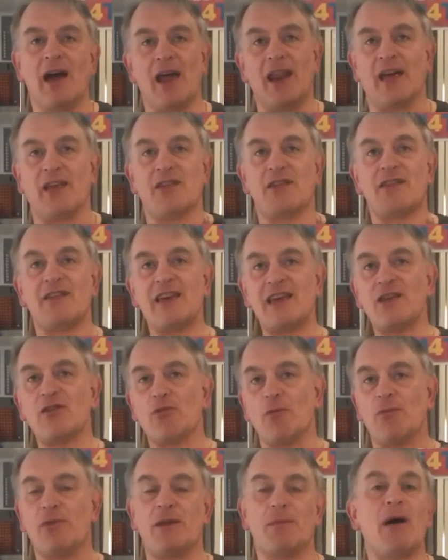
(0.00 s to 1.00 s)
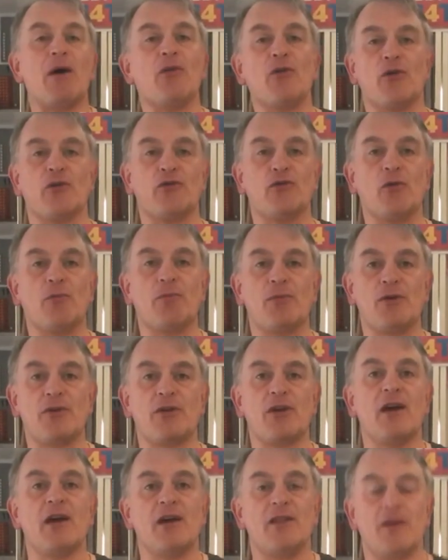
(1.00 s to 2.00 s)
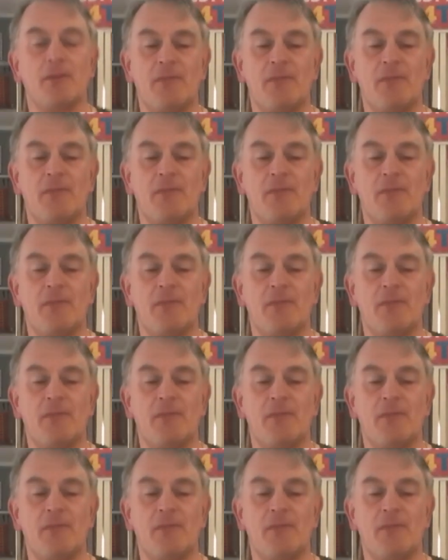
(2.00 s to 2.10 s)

and I can see something about those numbers